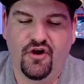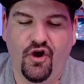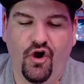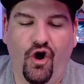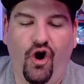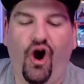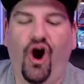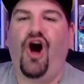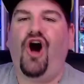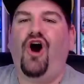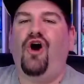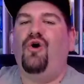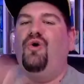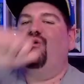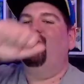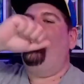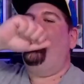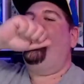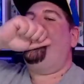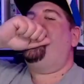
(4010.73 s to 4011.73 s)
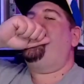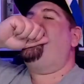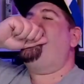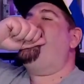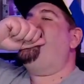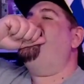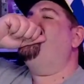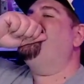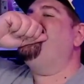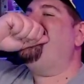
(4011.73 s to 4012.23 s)
Oh,
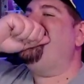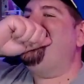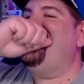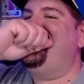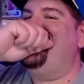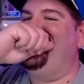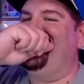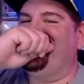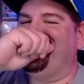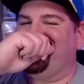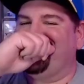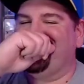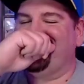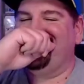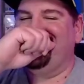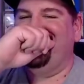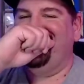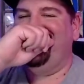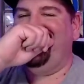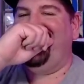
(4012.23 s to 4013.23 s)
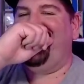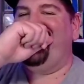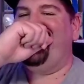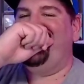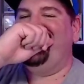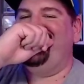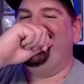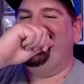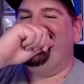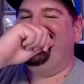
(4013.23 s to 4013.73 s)
there it is. There
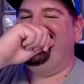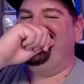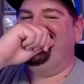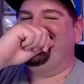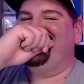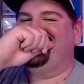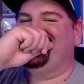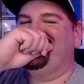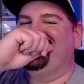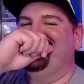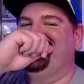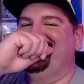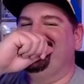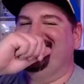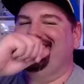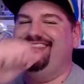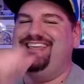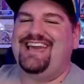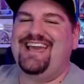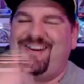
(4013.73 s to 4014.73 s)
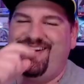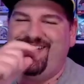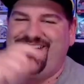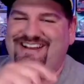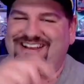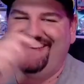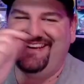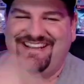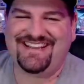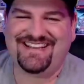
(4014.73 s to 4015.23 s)
it is. There
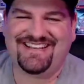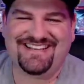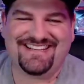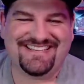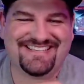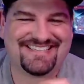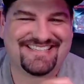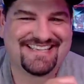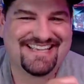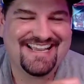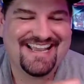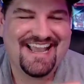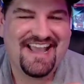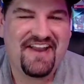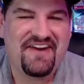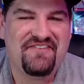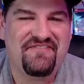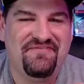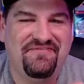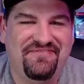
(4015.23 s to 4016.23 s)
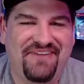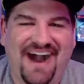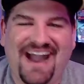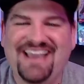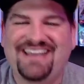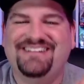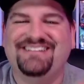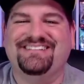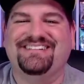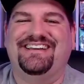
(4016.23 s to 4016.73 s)
it is.
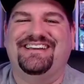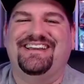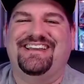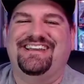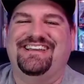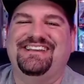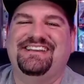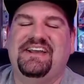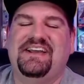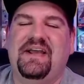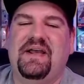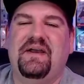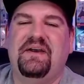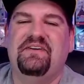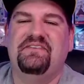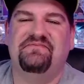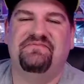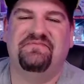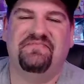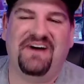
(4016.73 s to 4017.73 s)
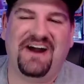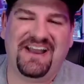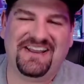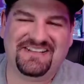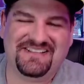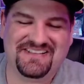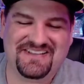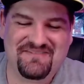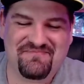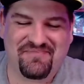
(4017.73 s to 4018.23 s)
Finally
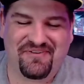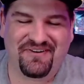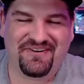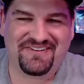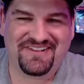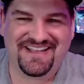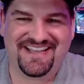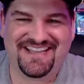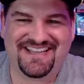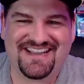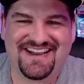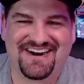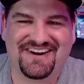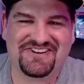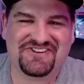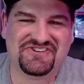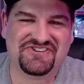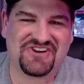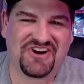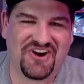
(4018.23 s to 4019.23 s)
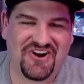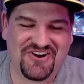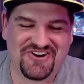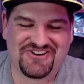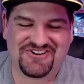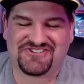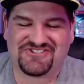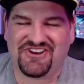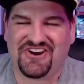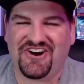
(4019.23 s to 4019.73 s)
pulling a
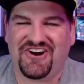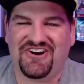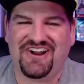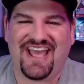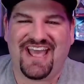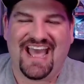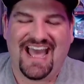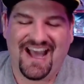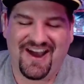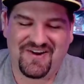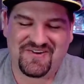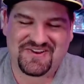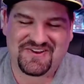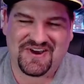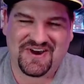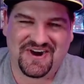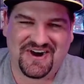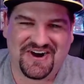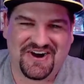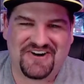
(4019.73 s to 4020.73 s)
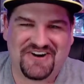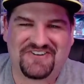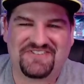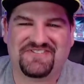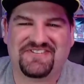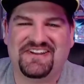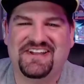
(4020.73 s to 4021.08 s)
Charizard out of